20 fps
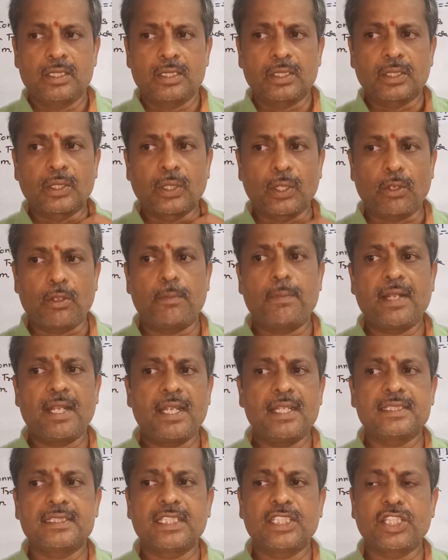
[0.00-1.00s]

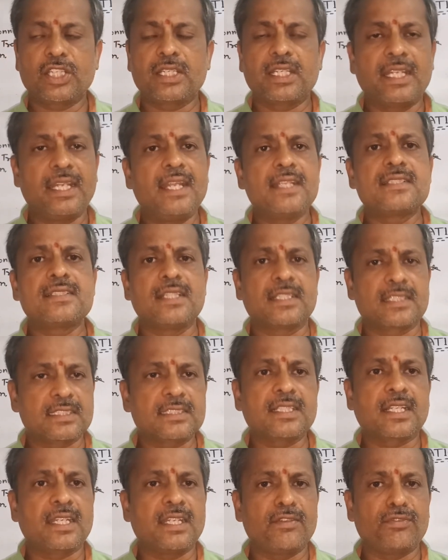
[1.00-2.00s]
Globalization is
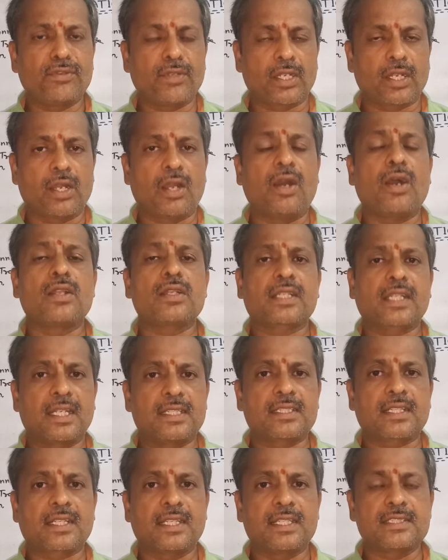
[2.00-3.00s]
necessary for all
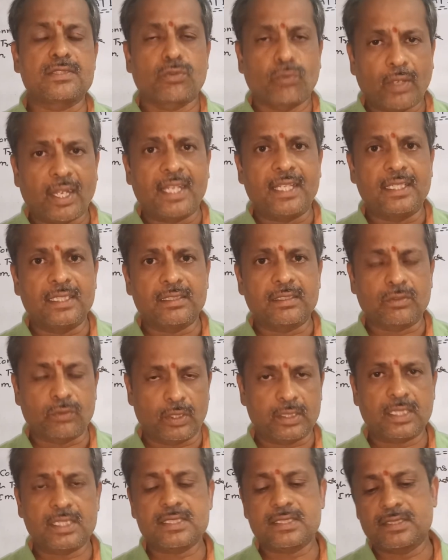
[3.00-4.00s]
countries. Why?
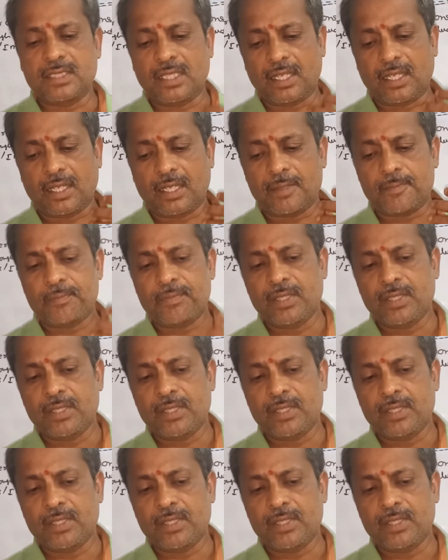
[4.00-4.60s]
What is the